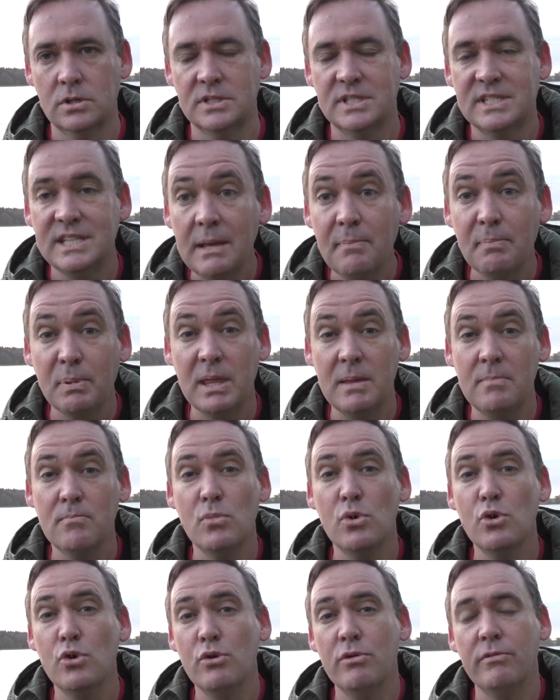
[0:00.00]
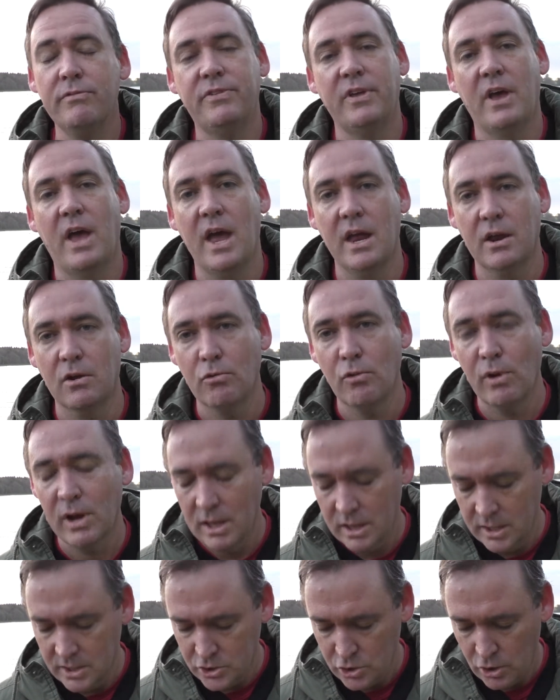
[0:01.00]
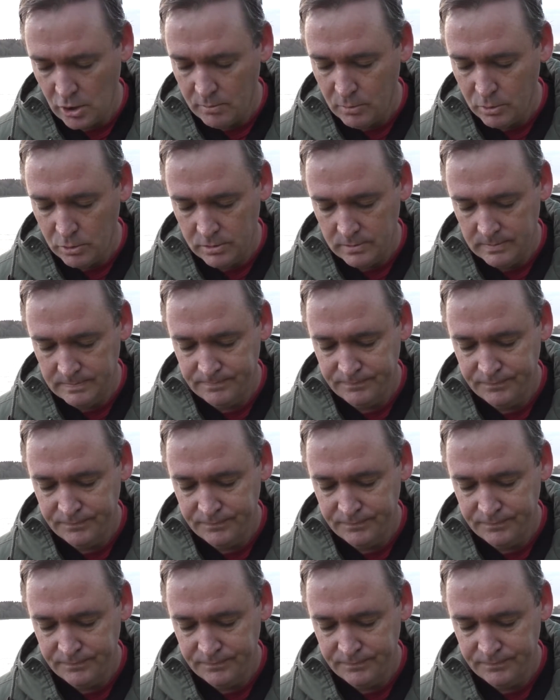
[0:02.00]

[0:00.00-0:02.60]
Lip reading: Deeply moved and greatly troubled.